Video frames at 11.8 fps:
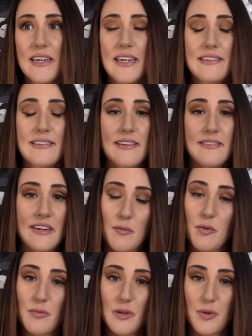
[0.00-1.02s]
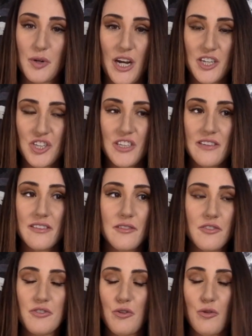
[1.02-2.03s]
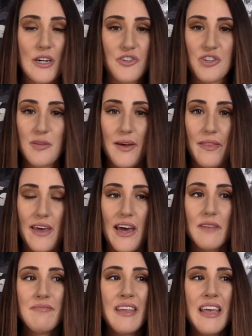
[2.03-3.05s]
and it's had terrible repercussions. There's no question about that.